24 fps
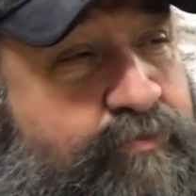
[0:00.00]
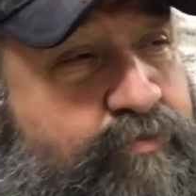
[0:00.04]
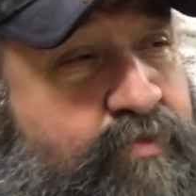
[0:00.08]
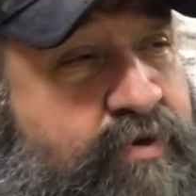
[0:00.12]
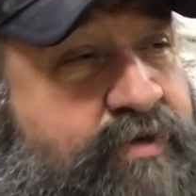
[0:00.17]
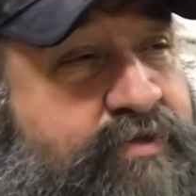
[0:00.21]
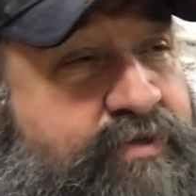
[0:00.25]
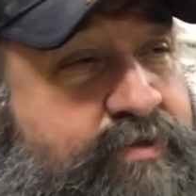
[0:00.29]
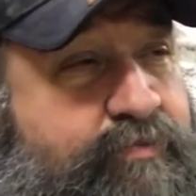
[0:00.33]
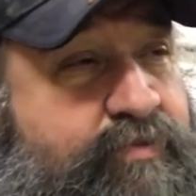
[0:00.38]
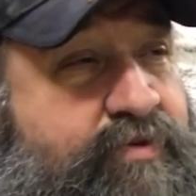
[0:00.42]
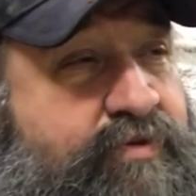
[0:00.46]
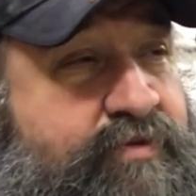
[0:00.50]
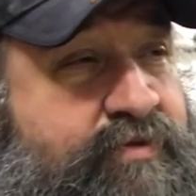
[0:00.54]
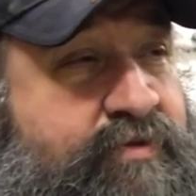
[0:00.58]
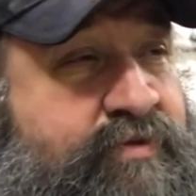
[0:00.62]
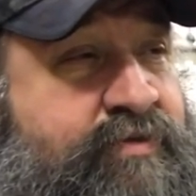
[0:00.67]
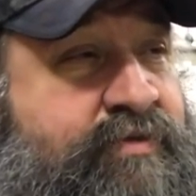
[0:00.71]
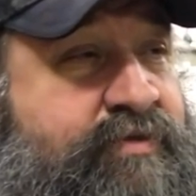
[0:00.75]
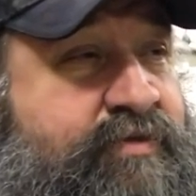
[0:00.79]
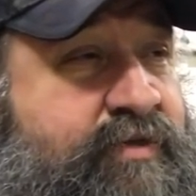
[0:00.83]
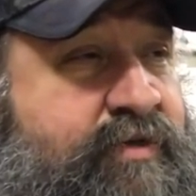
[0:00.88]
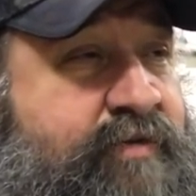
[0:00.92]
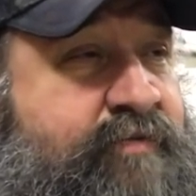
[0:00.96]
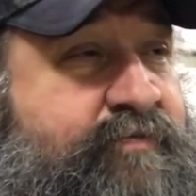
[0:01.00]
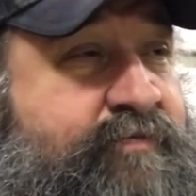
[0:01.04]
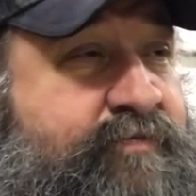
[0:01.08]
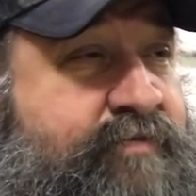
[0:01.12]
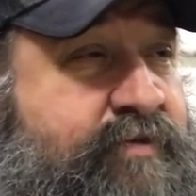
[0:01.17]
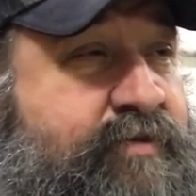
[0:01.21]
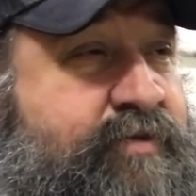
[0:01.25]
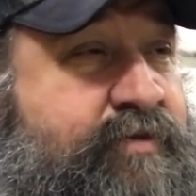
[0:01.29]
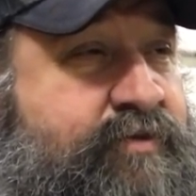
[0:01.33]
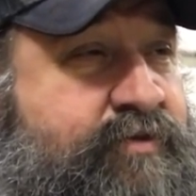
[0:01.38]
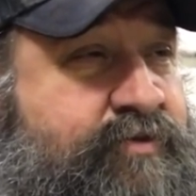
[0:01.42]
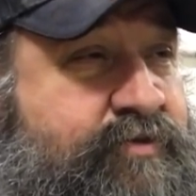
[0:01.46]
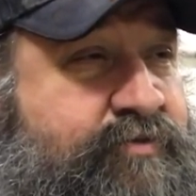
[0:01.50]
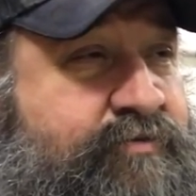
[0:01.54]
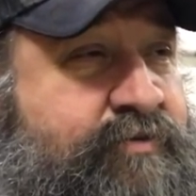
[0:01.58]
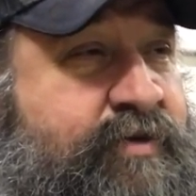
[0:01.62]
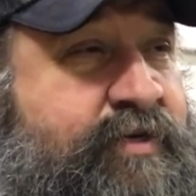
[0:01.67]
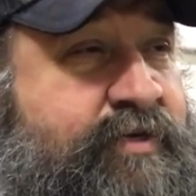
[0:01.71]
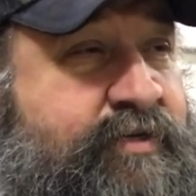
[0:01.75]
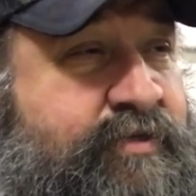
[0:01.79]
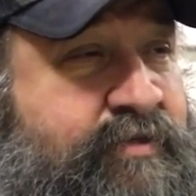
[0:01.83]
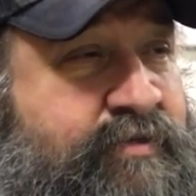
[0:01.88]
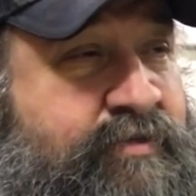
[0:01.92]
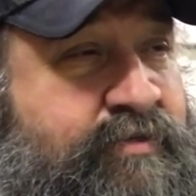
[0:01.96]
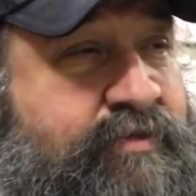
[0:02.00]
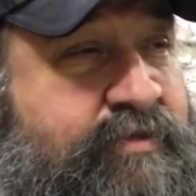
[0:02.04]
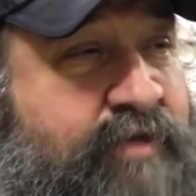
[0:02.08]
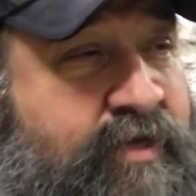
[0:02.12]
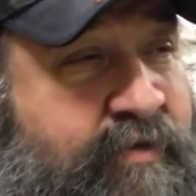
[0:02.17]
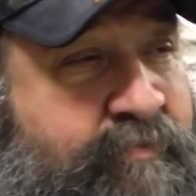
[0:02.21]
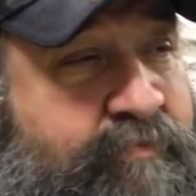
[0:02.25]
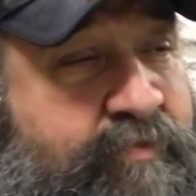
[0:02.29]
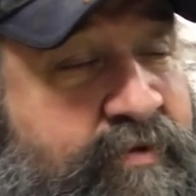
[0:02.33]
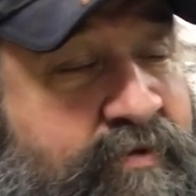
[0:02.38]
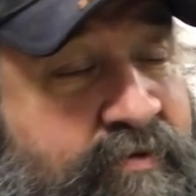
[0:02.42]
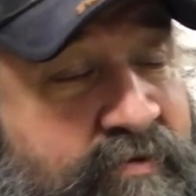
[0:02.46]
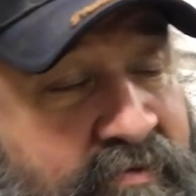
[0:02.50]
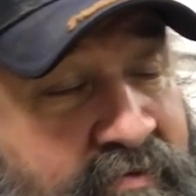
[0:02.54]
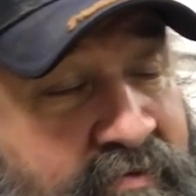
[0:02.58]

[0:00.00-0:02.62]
the principles and stuff, you know, shrinking and shaping